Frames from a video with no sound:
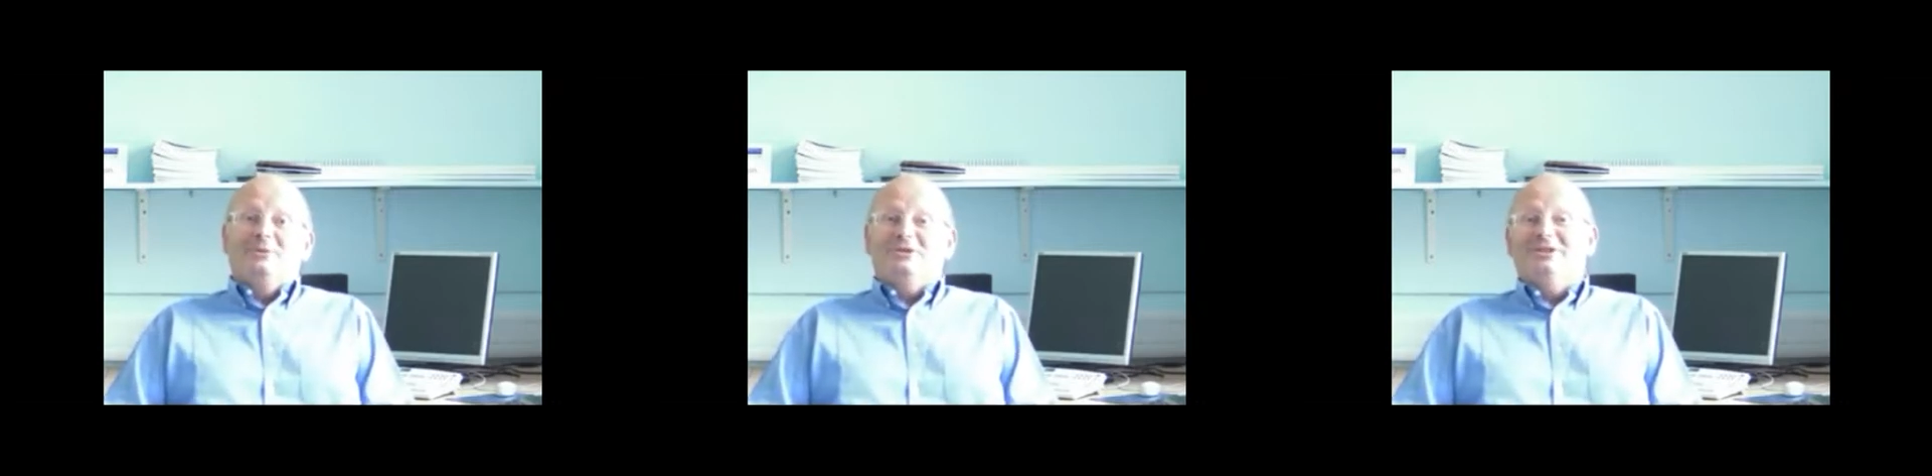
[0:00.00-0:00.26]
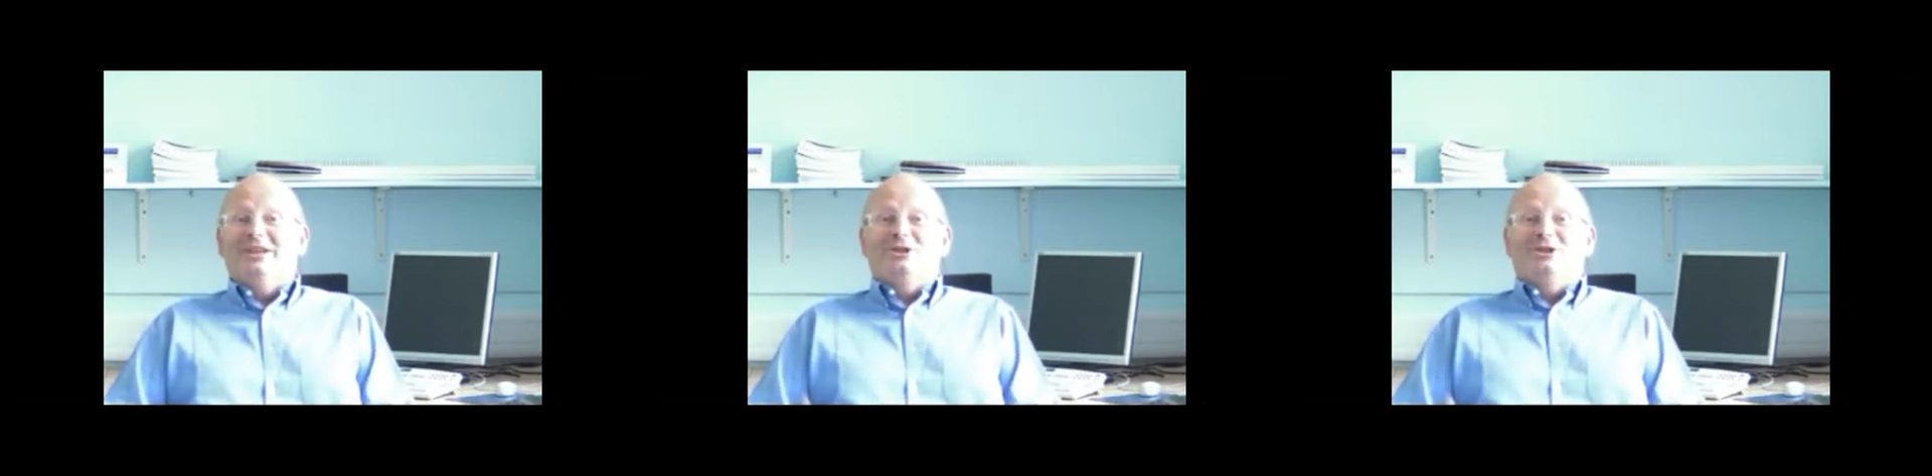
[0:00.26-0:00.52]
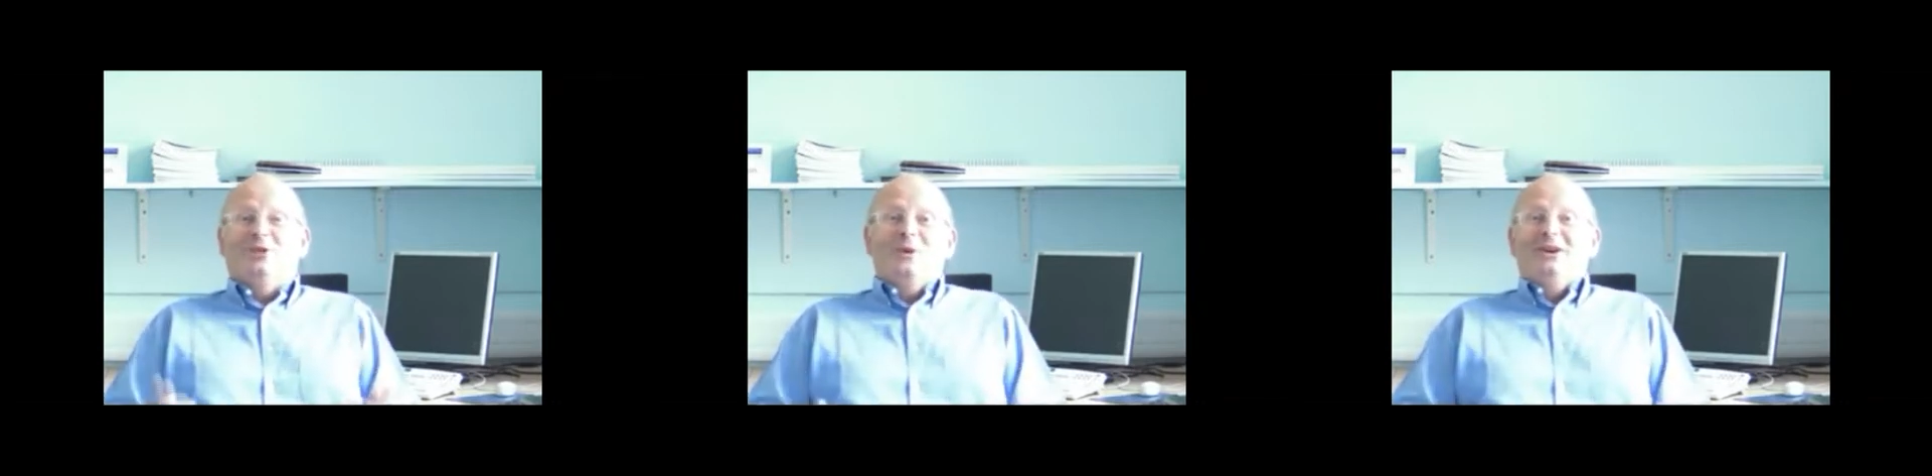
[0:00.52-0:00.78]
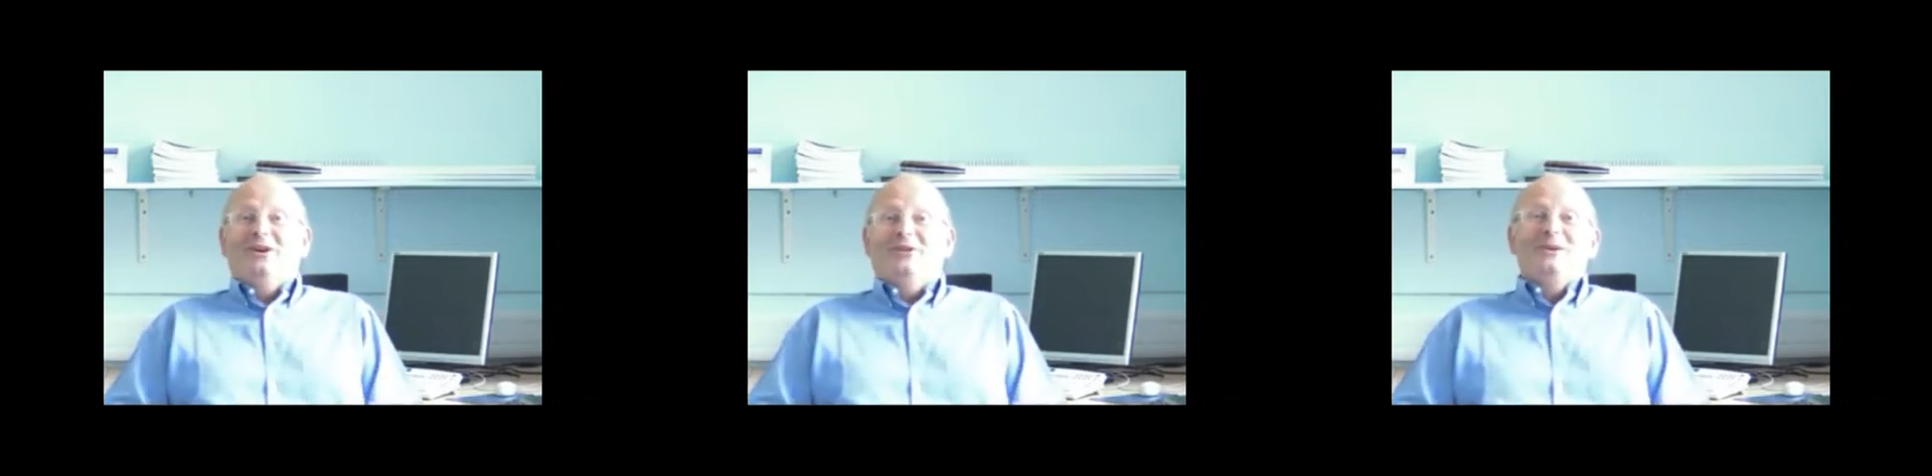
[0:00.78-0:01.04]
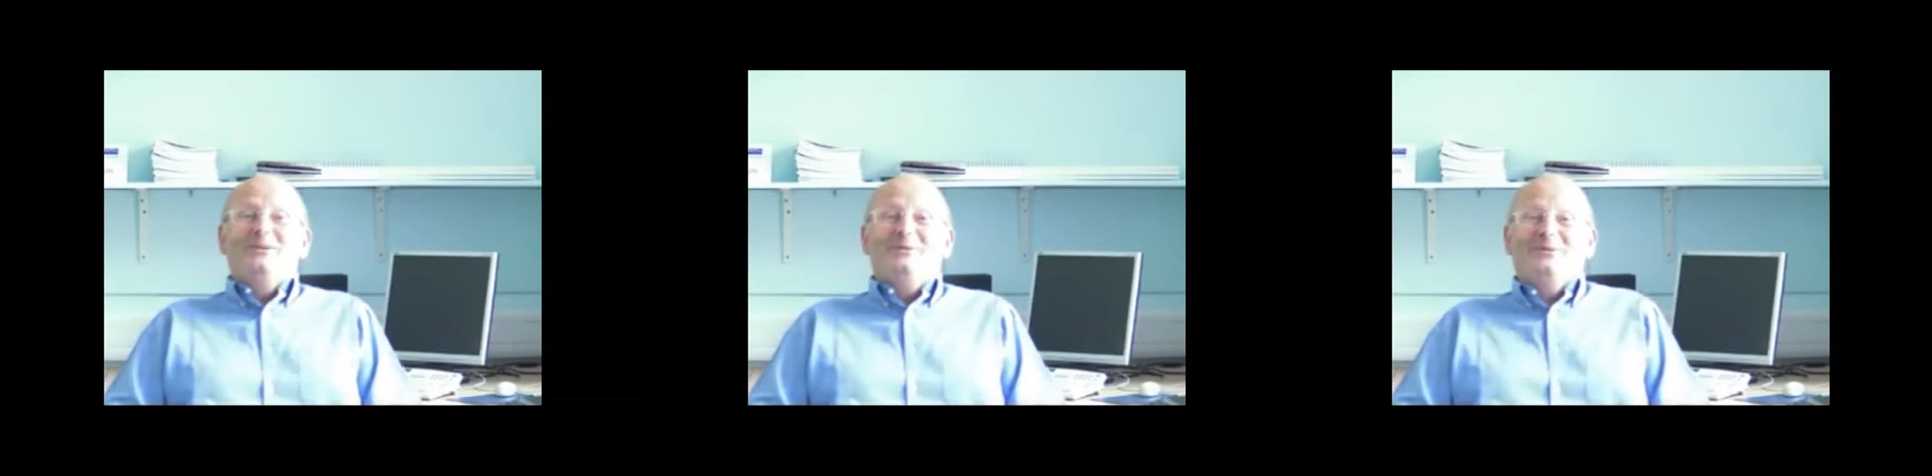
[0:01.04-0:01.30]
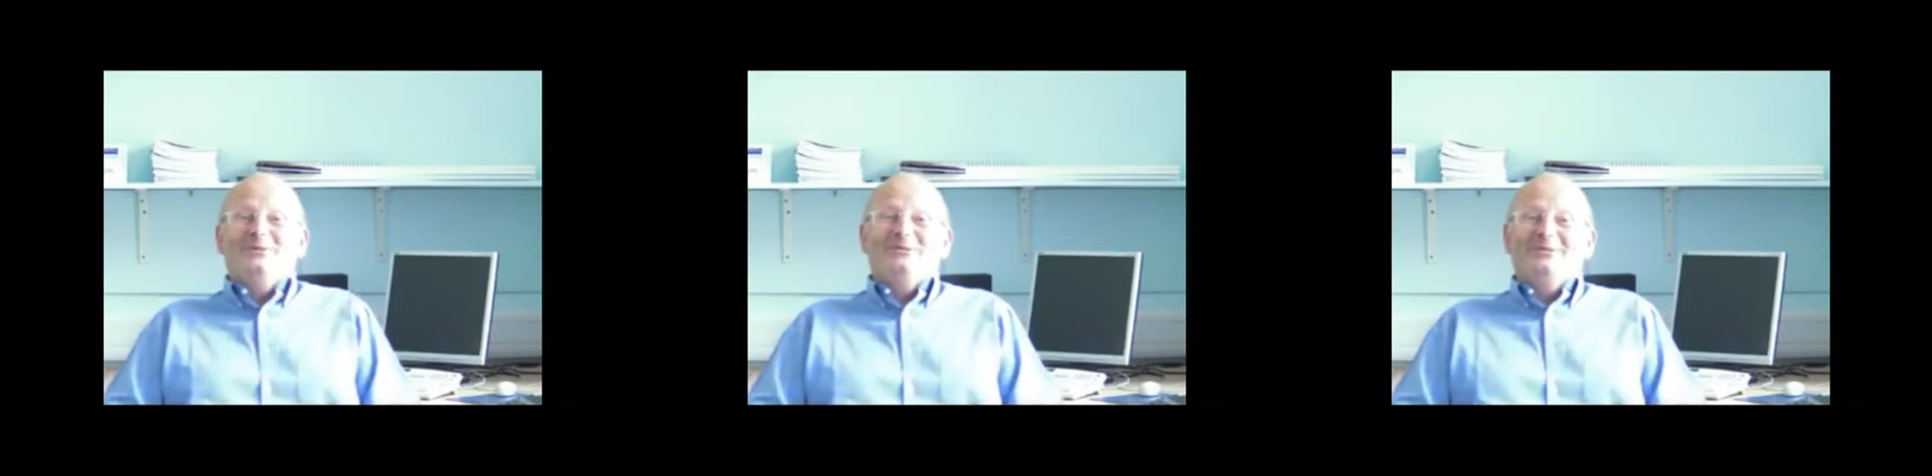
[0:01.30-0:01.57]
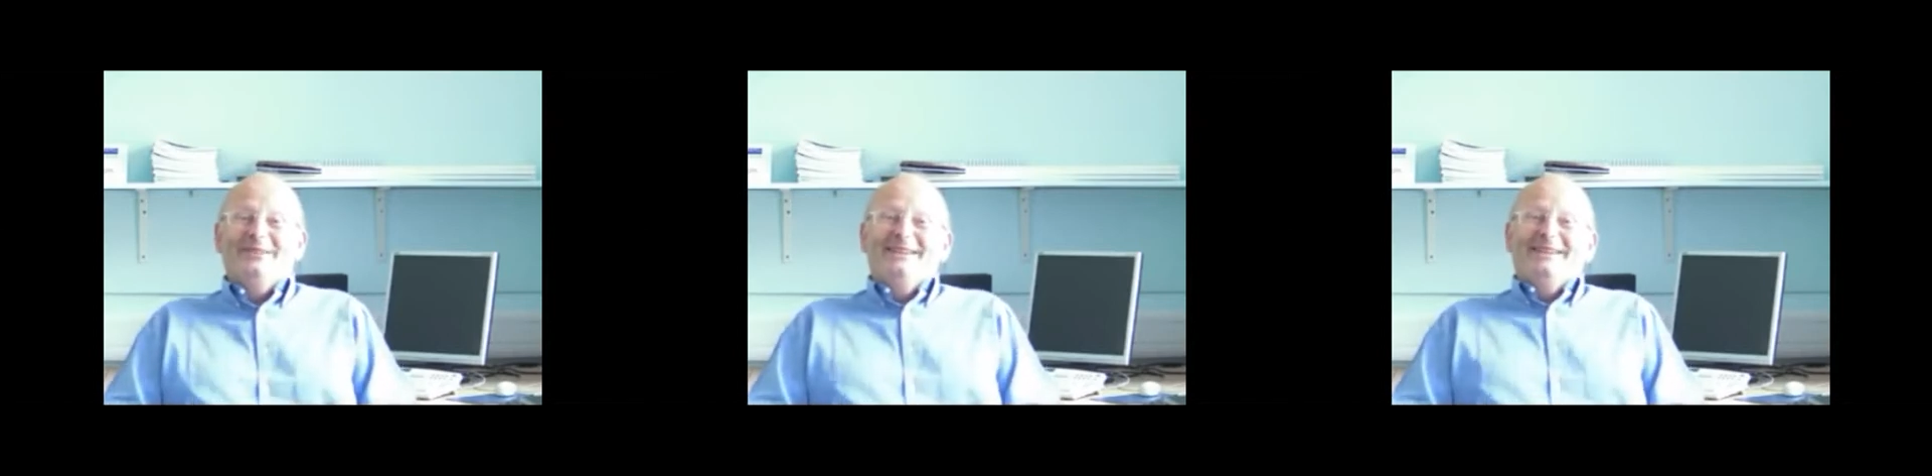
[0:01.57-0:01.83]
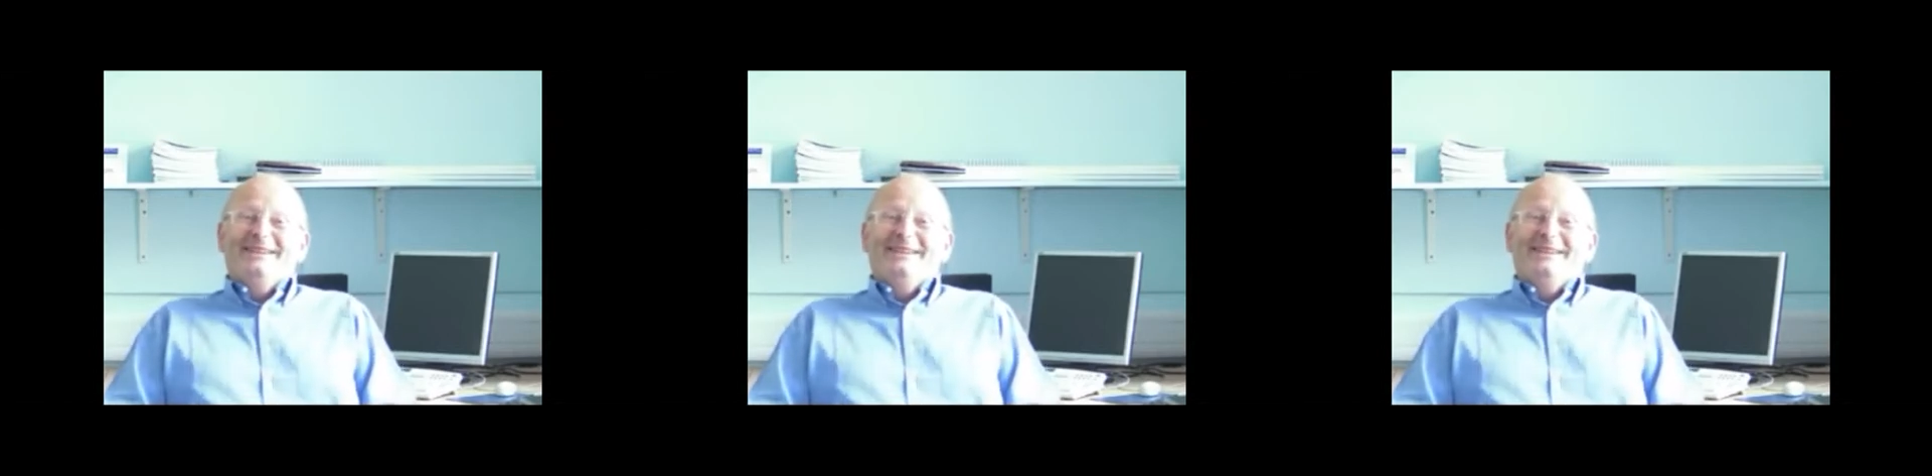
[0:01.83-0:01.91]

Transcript: which takes a lot of weight off me, of course,